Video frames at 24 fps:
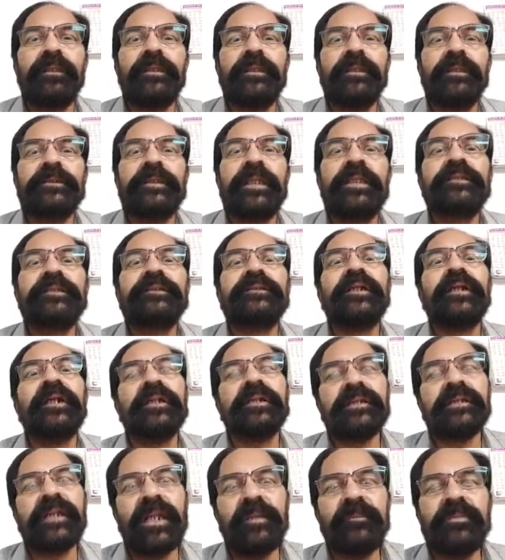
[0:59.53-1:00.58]
Then third
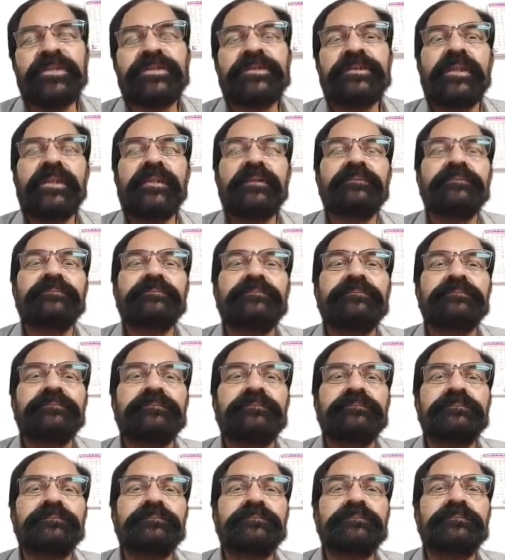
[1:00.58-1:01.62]
trimester,
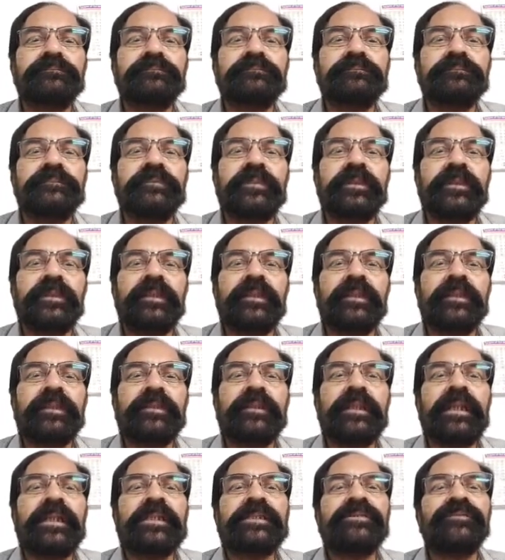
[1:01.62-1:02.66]

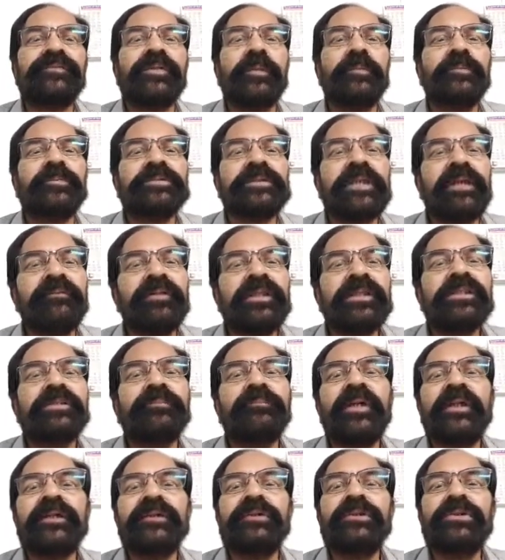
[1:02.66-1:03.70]
that is from 7th month